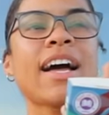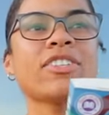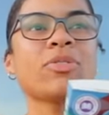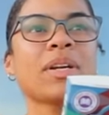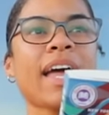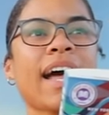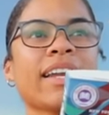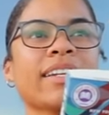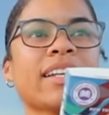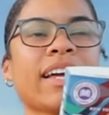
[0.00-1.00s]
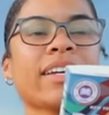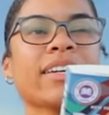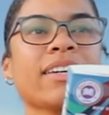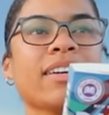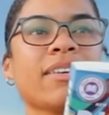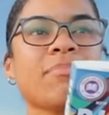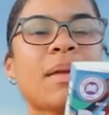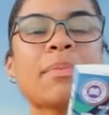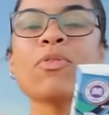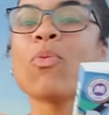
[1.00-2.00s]
I do wanna add in like
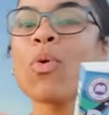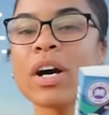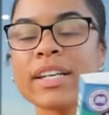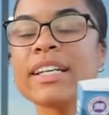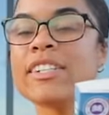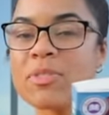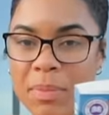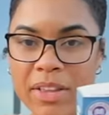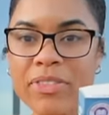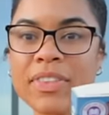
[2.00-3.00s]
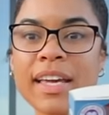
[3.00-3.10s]
maybe one each month.